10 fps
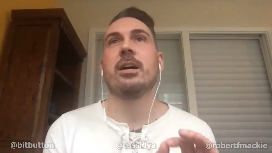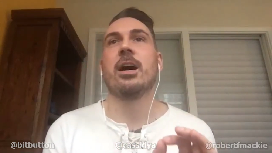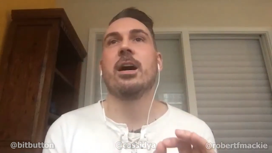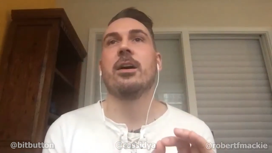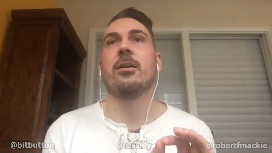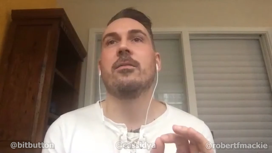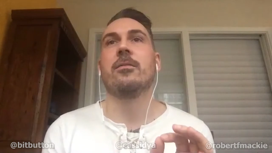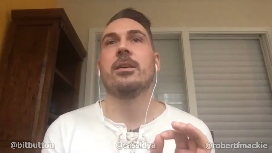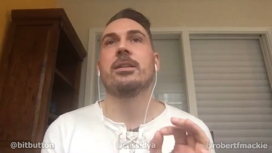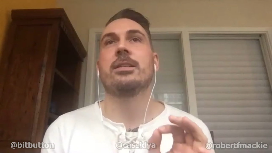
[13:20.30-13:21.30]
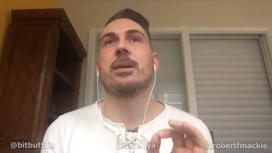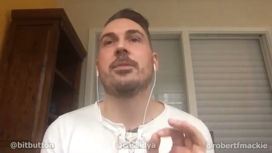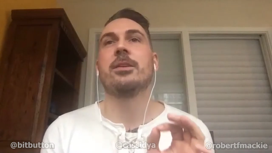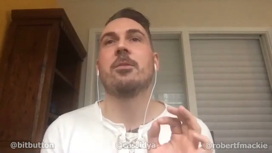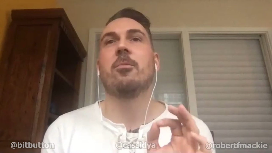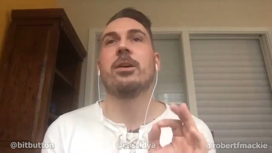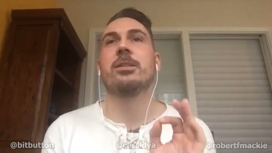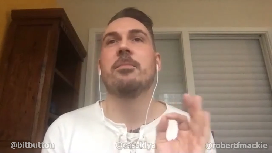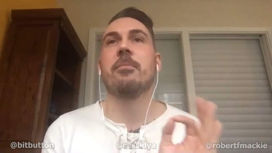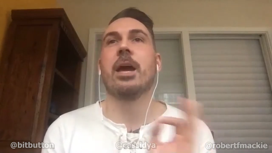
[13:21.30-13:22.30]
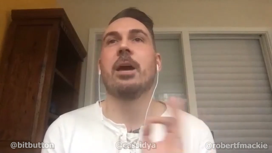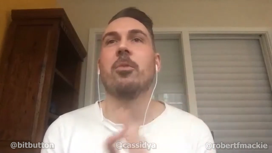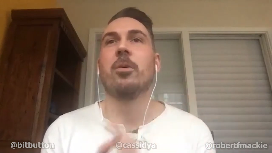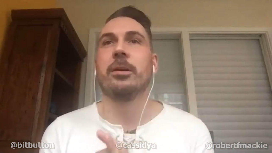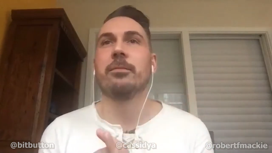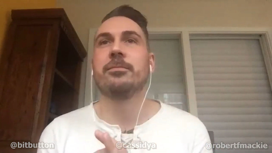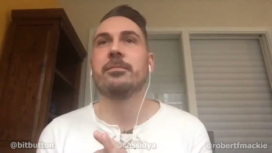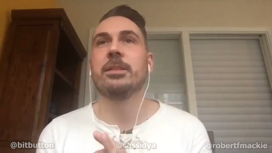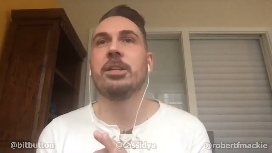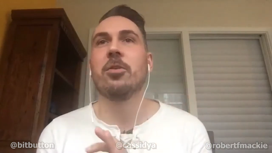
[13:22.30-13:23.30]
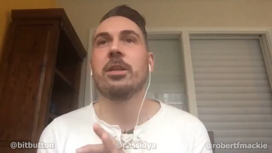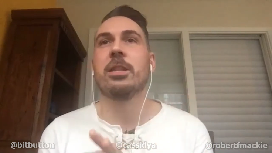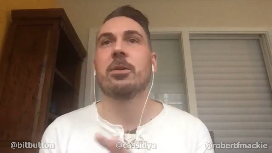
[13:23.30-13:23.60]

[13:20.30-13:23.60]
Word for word: of something that wasn't man woman you know that mm-hmm.